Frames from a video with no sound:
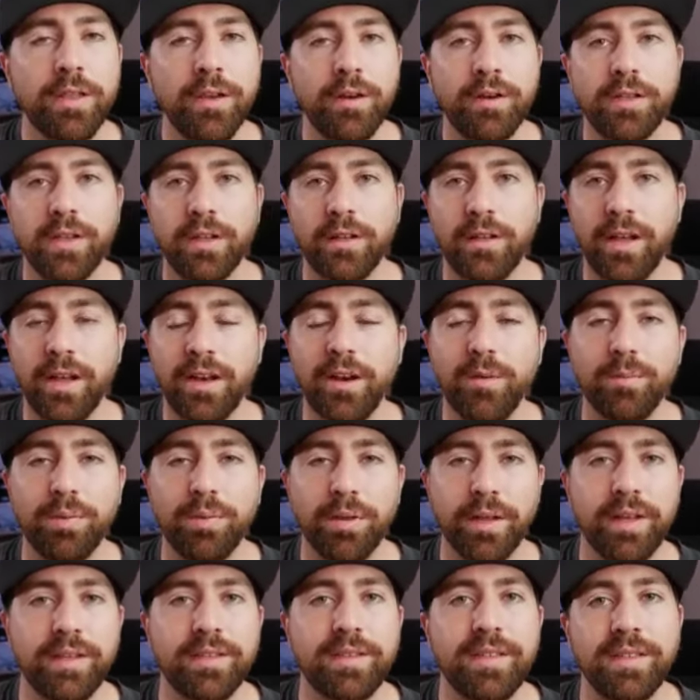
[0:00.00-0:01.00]
There's a lot of
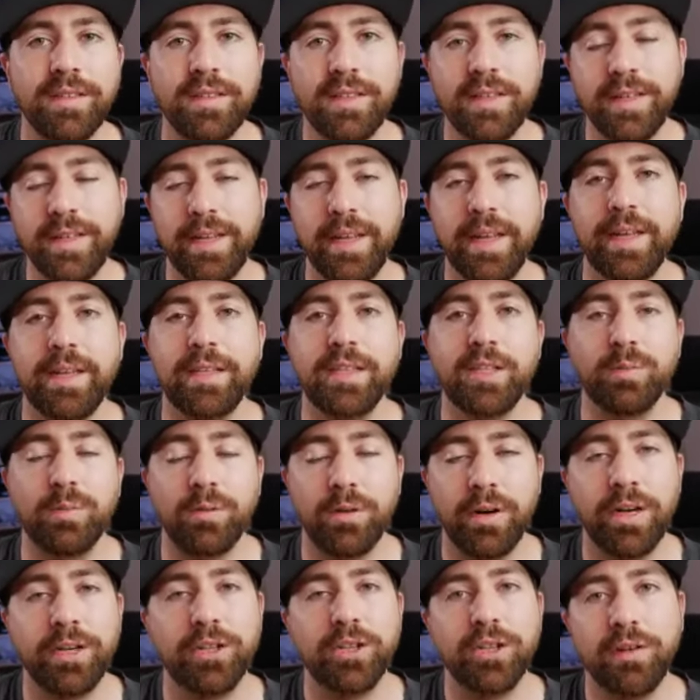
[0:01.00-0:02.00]
places to get
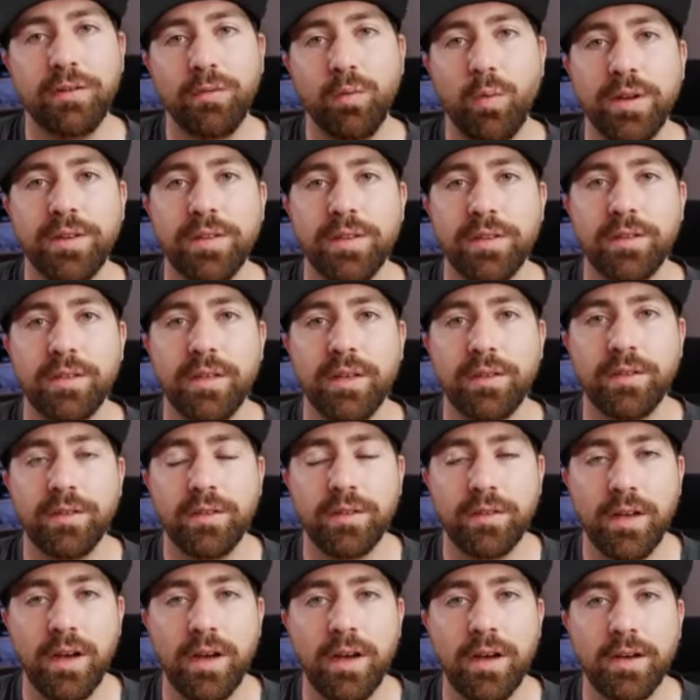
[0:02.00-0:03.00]
inspiration of what to sell
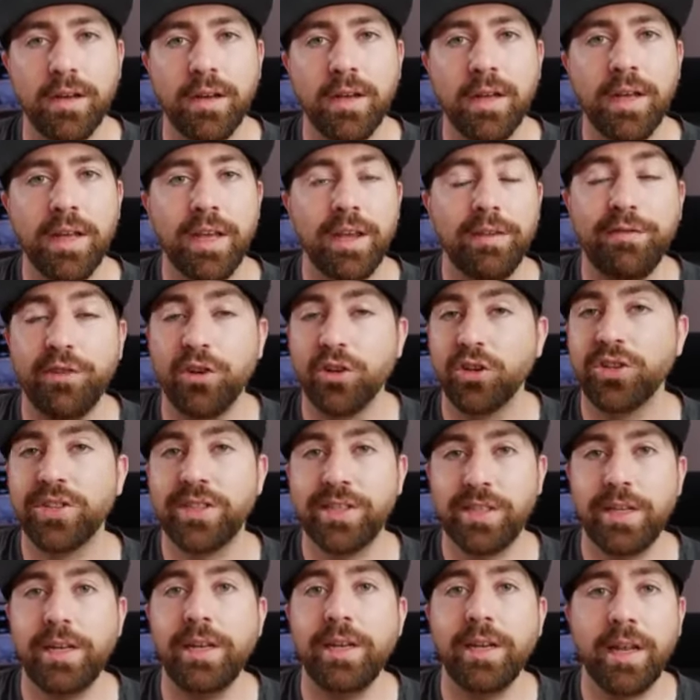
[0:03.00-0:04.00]
stock. If you're
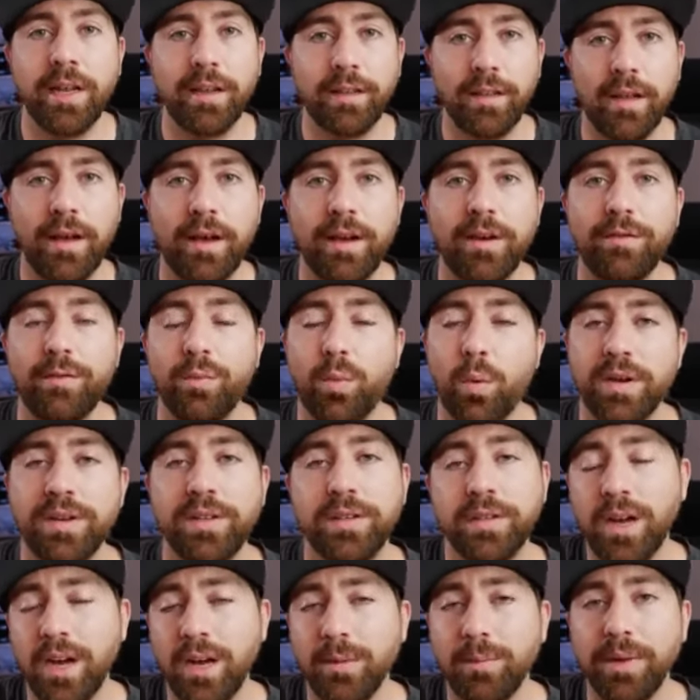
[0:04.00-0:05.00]
seeing a lot of one
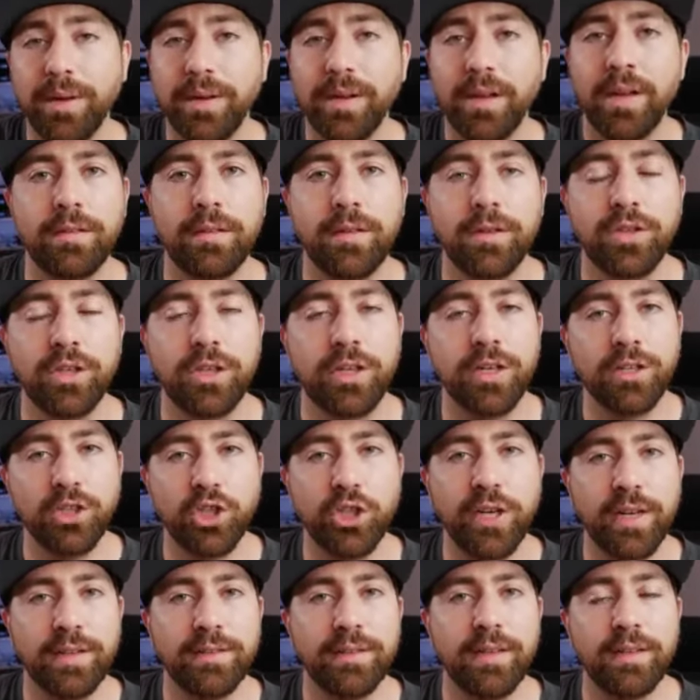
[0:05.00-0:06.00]
topic, there's a good
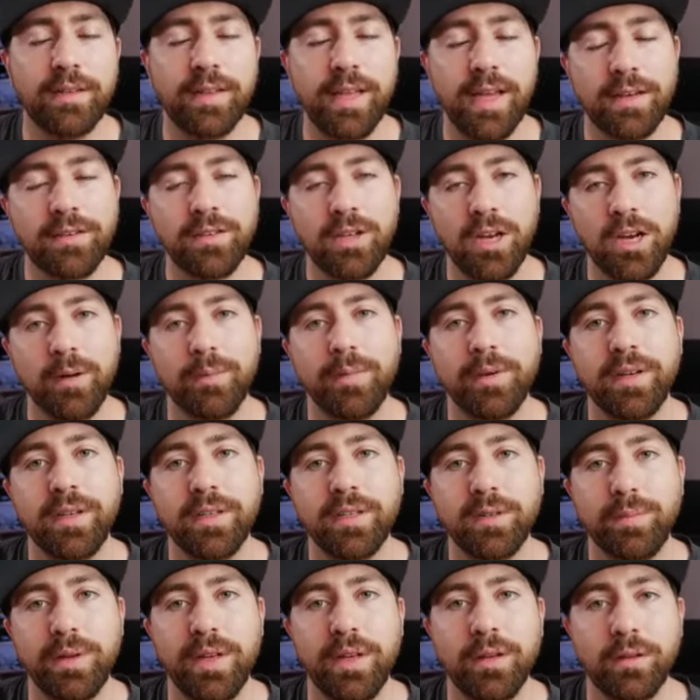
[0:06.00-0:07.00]
chance that that topic
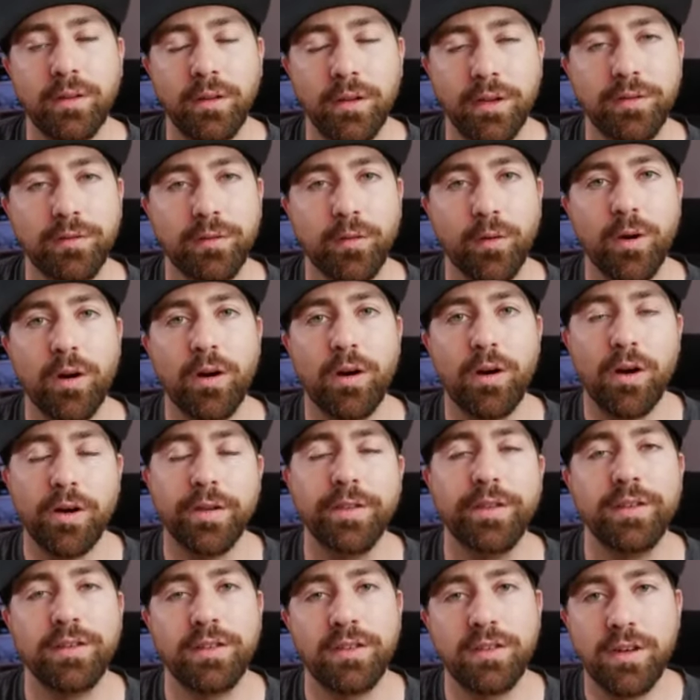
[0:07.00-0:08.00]
is being looked for on
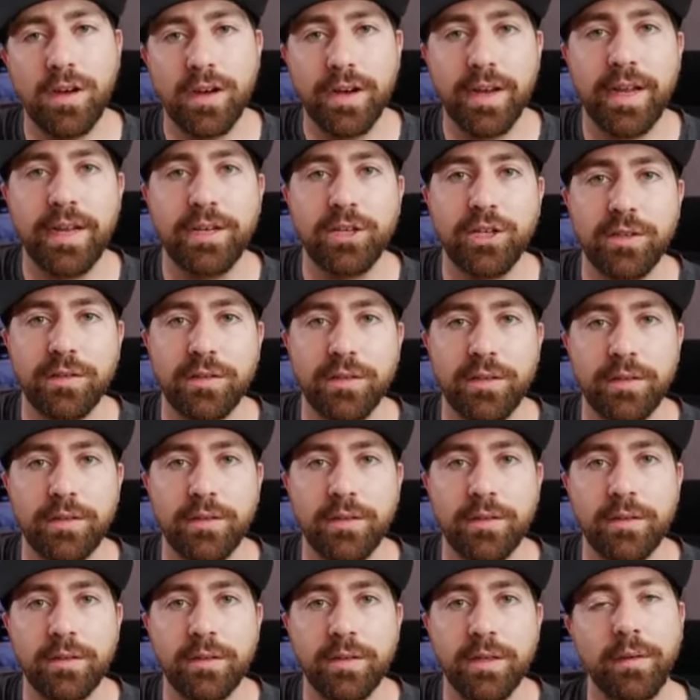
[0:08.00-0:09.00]
these stock
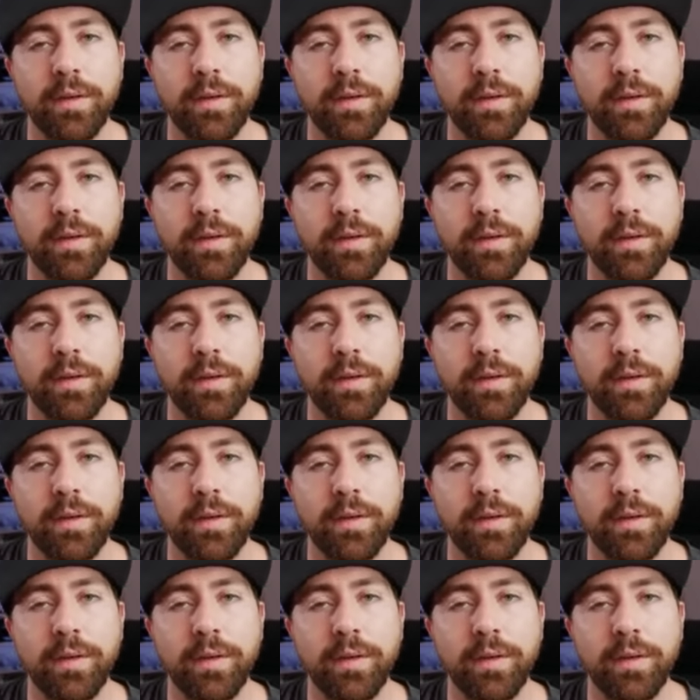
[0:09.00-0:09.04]
agencies.